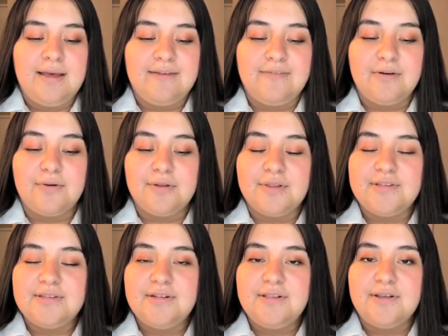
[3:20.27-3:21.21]
I felt
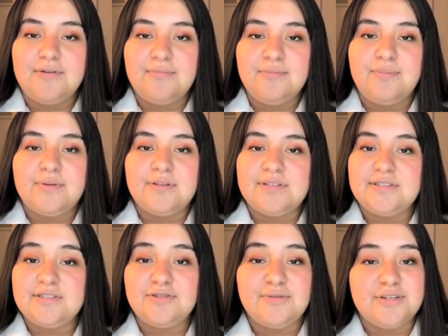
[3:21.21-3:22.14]
worthless and alone, but the
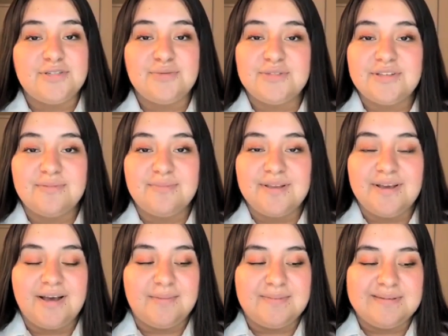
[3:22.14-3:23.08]
situation was the
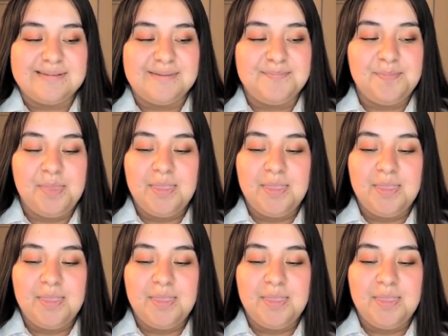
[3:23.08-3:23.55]
complete opposite.